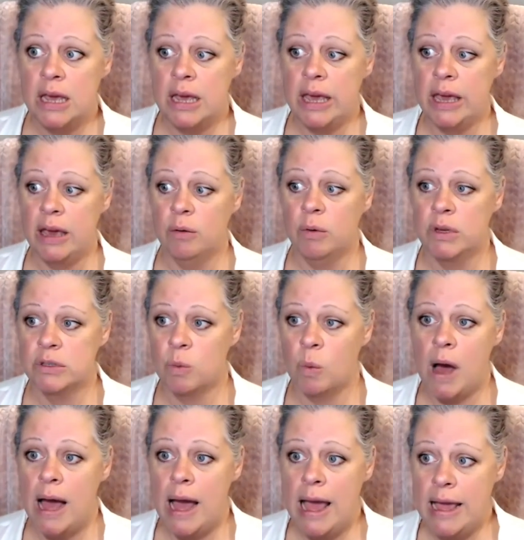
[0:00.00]
It was
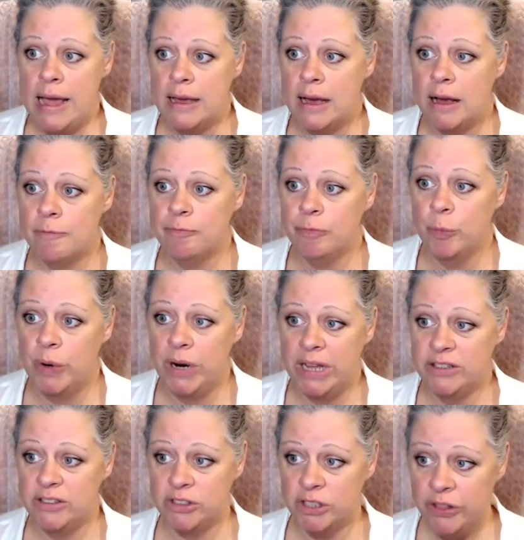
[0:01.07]
why when I
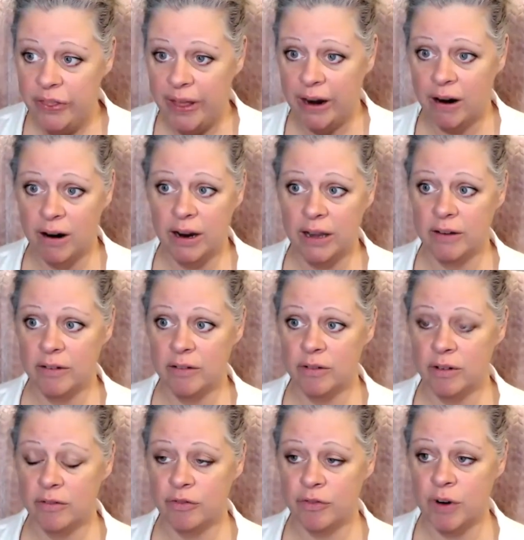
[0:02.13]
stood there in
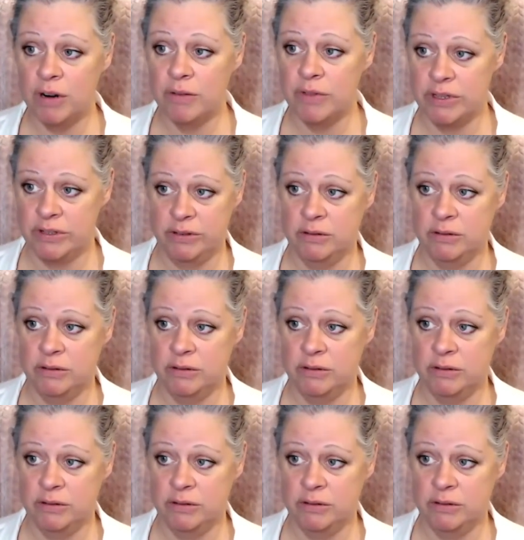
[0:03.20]
front of this,